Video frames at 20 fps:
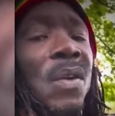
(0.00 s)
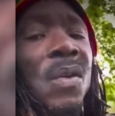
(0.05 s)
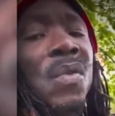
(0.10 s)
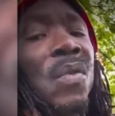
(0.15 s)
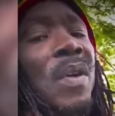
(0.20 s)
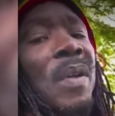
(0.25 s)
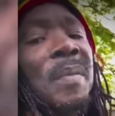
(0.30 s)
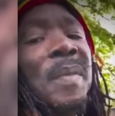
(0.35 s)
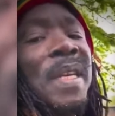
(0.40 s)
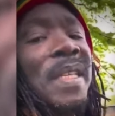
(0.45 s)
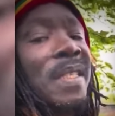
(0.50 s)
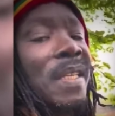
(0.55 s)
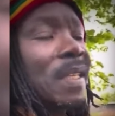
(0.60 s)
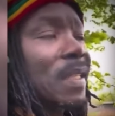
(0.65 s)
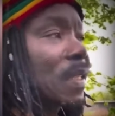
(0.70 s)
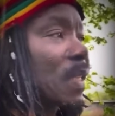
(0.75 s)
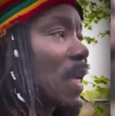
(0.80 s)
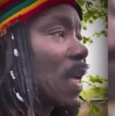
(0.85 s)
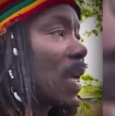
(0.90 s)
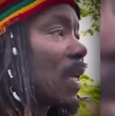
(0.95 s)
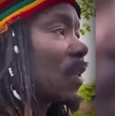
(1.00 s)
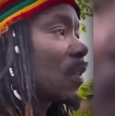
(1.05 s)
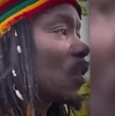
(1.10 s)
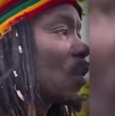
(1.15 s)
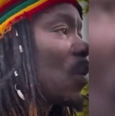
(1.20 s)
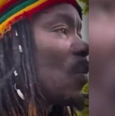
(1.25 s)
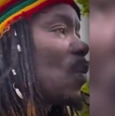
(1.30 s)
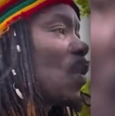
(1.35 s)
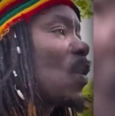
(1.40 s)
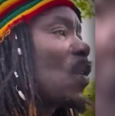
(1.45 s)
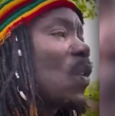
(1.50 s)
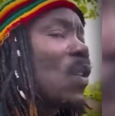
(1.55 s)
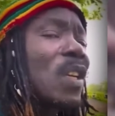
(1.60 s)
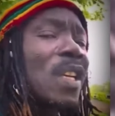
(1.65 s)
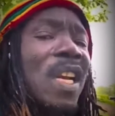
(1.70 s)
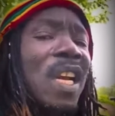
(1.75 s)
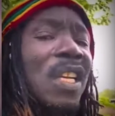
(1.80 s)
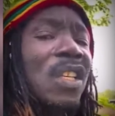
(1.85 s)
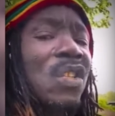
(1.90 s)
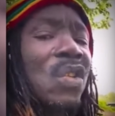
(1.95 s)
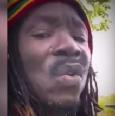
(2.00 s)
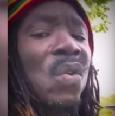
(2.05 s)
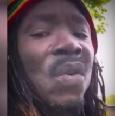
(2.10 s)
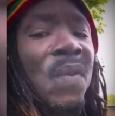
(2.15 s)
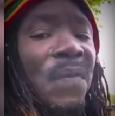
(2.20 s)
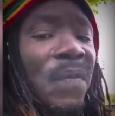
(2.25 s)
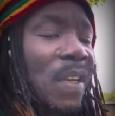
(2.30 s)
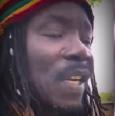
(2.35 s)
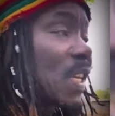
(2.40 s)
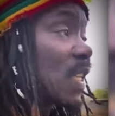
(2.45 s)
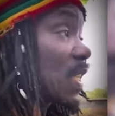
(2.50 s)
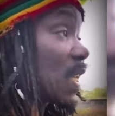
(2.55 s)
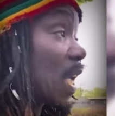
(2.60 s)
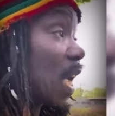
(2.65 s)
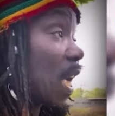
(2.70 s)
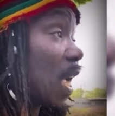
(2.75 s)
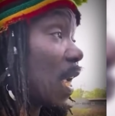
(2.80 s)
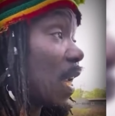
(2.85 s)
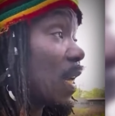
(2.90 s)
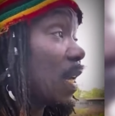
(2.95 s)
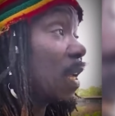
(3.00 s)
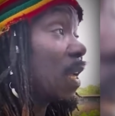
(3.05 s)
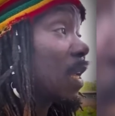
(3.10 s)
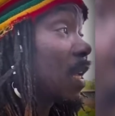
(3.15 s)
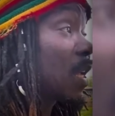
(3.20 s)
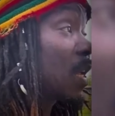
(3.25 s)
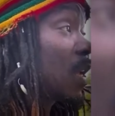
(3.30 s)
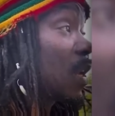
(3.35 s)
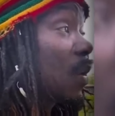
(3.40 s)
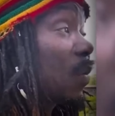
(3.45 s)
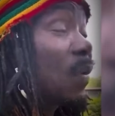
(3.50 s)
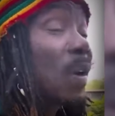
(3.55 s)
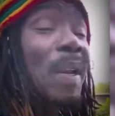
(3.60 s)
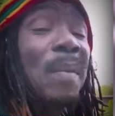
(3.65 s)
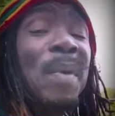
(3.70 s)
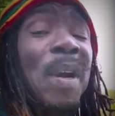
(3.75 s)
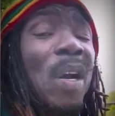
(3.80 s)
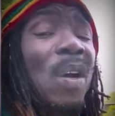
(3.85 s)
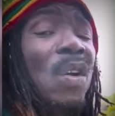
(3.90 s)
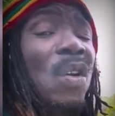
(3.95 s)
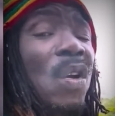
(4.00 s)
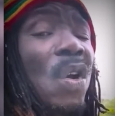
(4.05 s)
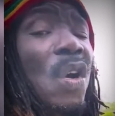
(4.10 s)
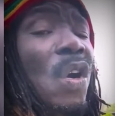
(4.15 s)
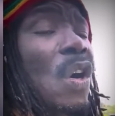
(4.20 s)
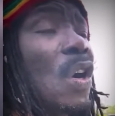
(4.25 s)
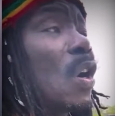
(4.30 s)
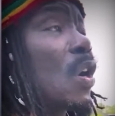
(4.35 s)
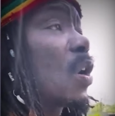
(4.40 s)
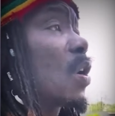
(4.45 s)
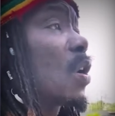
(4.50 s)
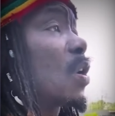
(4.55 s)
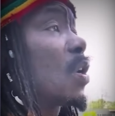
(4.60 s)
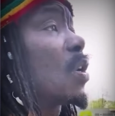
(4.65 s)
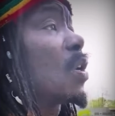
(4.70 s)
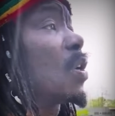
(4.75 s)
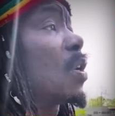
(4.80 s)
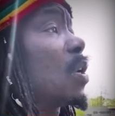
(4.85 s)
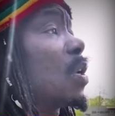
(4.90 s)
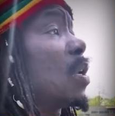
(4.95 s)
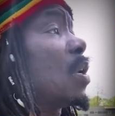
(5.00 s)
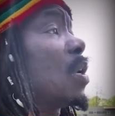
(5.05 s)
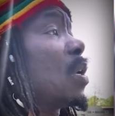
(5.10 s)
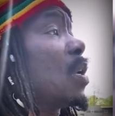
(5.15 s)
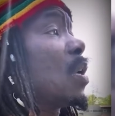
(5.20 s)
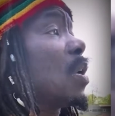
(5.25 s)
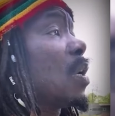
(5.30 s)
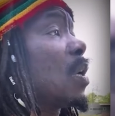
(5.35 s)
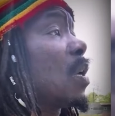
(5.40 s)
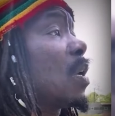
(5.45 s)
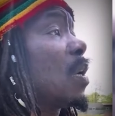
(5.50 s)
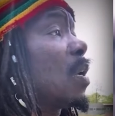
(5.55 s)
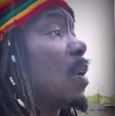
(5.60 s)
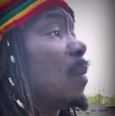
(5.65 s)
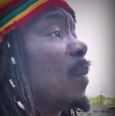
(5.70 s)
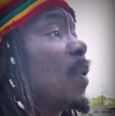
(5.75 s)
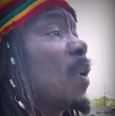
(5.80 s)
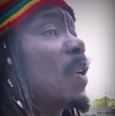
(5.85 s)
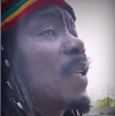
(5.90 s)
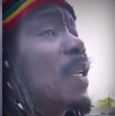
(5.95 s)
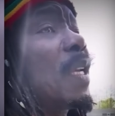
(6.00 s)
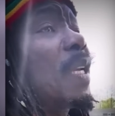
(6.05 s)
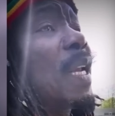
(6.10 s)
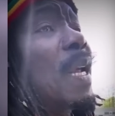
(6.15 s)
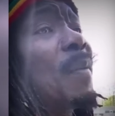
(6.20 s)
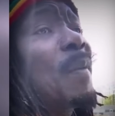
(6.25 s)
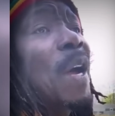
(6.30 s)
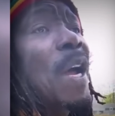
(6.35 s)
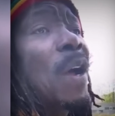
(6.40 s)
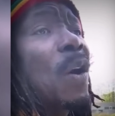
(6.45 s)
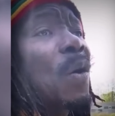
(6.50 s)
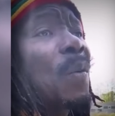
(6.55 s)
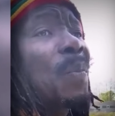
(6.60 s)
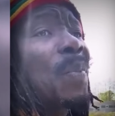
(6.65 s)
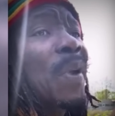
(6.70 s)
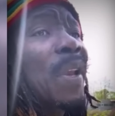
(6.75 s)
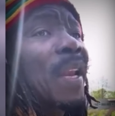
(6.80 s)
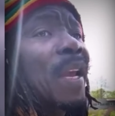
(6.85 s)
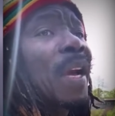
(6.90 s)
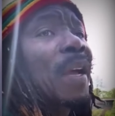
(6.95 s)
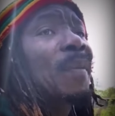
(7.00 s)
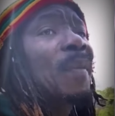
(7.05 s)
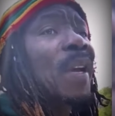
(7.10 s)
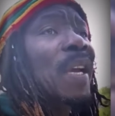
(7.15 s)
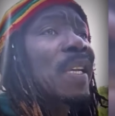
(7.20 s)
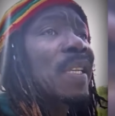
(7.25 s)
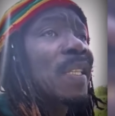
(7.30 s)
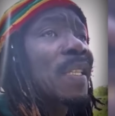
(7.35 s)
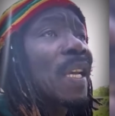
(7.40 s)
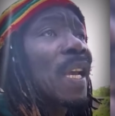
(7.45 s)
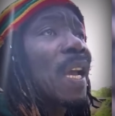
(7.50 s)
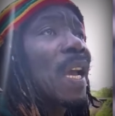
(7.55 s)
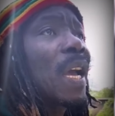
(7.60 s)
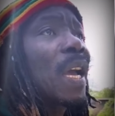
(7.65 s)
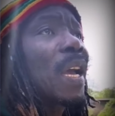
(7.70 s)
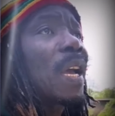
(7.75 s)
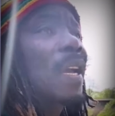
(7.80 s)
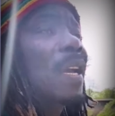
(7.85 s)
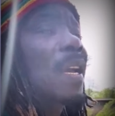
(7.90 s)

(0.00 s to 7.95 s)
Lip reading: court business there. Some run a drone to decide what am I gonna do. But in my opinion, I say,